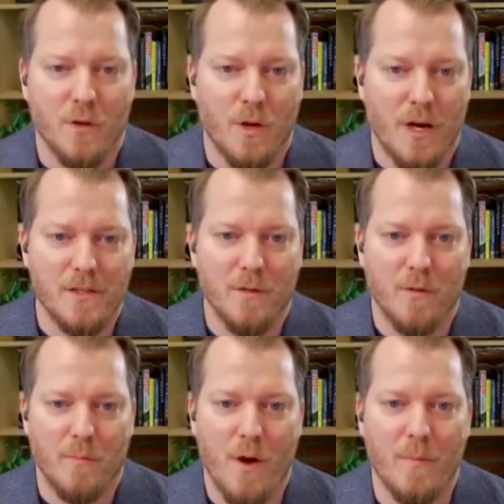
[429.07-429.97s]

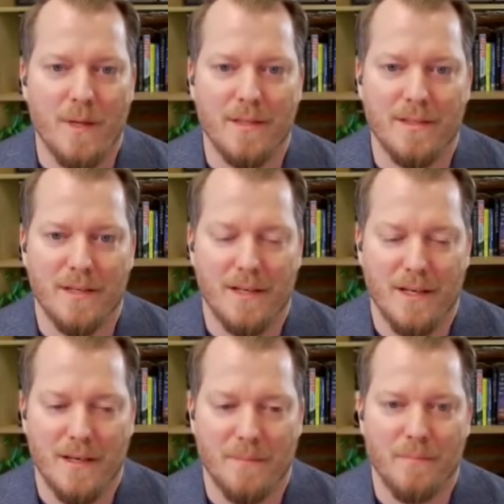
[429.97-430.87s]
crossover moment
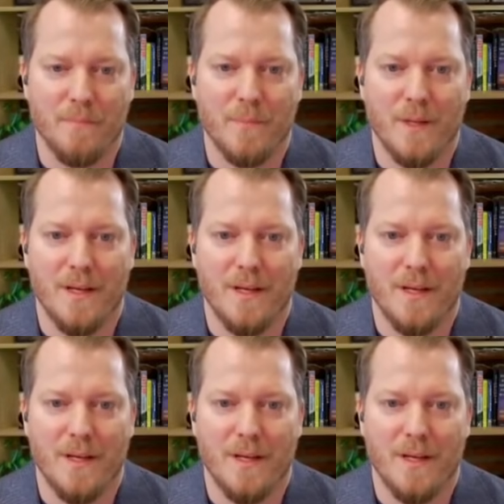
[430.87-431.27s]
um,